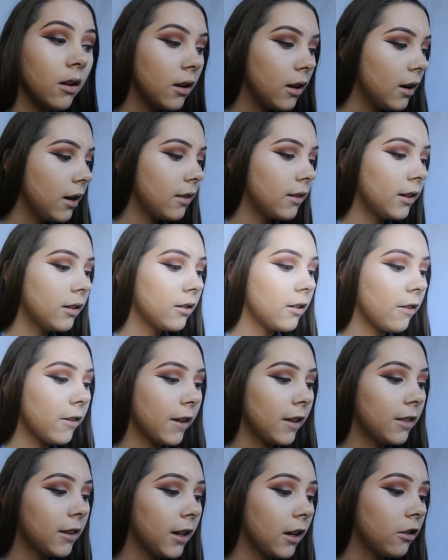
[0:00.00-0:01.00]
And then to
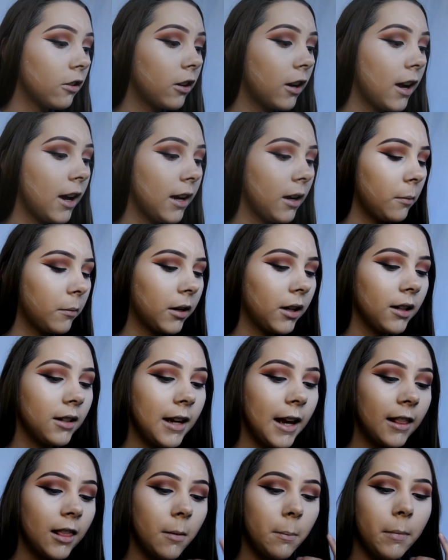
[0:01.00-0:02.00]
set the under eye, I'm going to
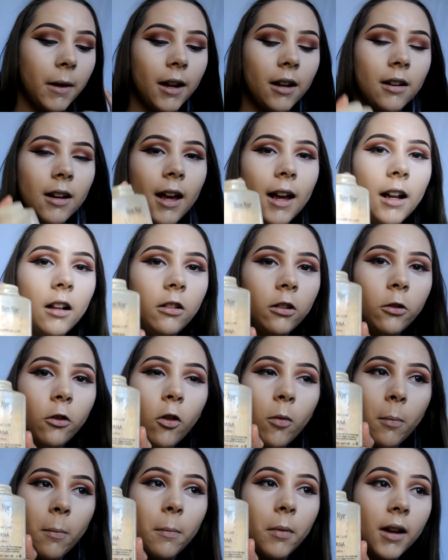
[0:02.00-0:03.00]
take the Ben Nye Loose
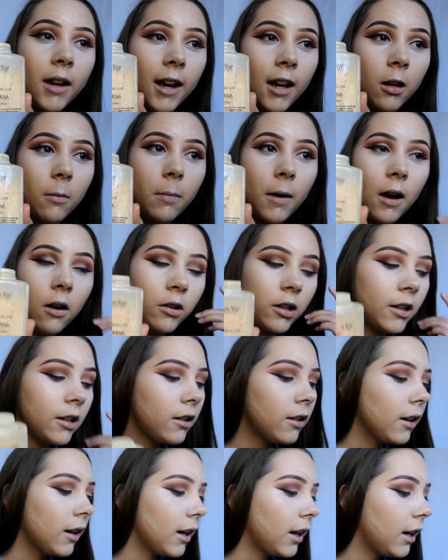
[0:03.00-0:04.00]
Banana Powder
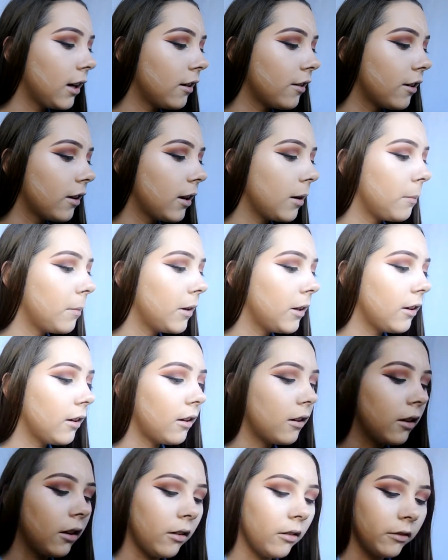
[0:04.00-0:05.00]
and a bit
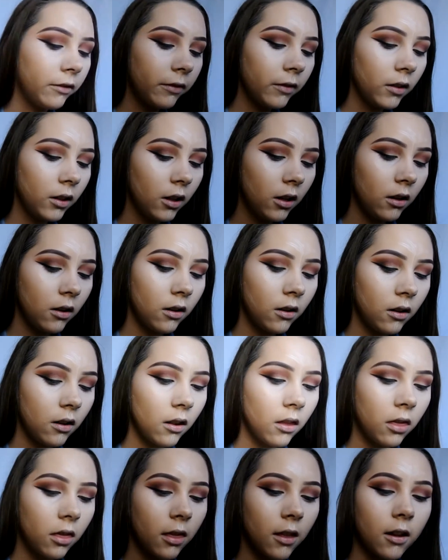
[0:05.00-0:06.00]
of
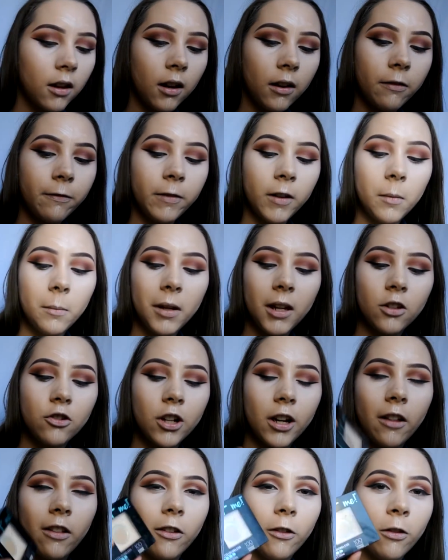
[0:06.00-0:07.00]
the Fit Me
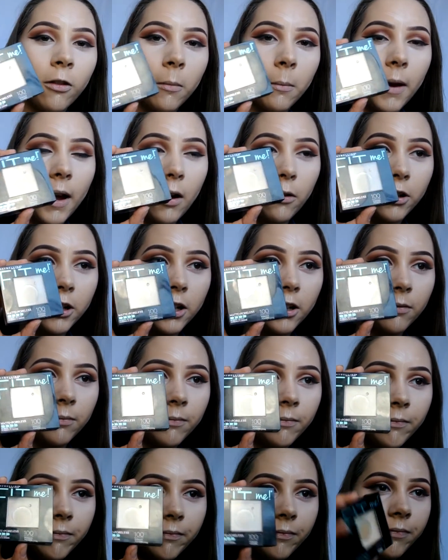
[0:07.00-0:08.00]
Translucent Powder
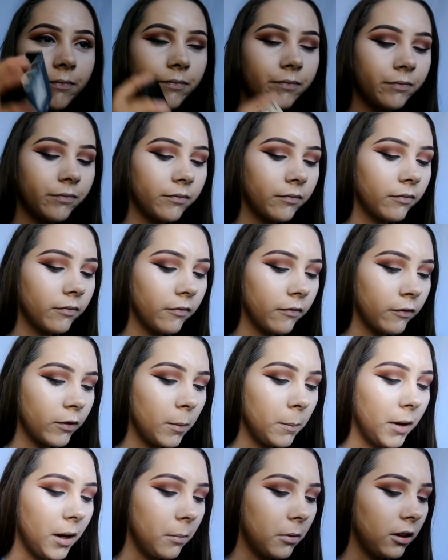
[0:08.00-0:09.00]
from
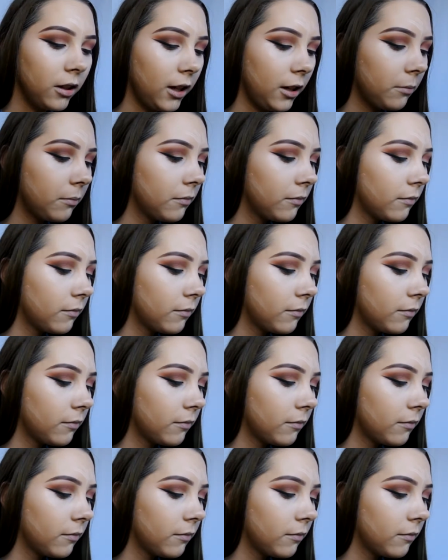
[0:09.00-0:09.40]
Maybelline.